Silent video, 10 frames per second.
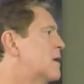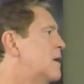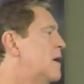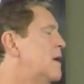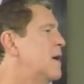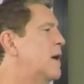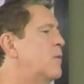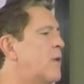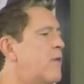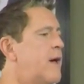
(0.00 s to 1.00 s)
Mm -hmm.
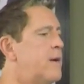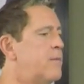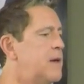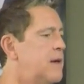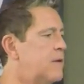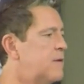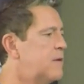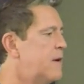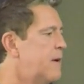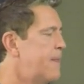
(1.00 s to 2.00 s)
And what that means,
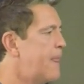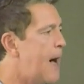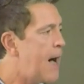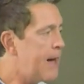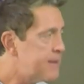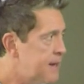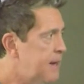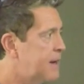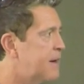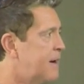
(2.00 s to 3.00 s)
I
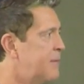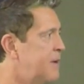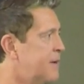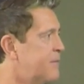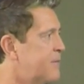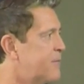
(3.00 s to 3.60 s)
think I'm being